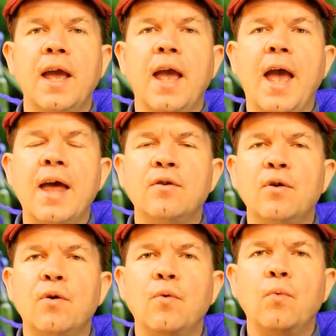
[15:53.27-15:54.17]
And
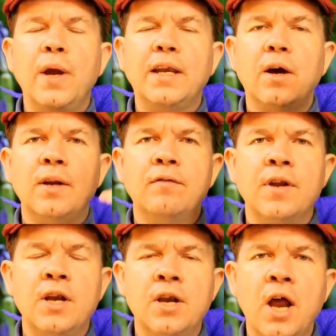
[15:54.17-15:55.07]
we don't
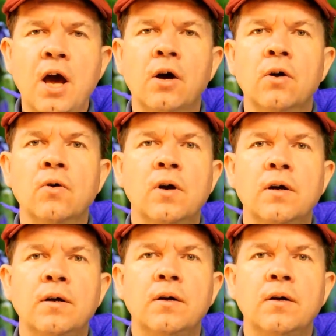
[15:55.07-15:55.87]
even know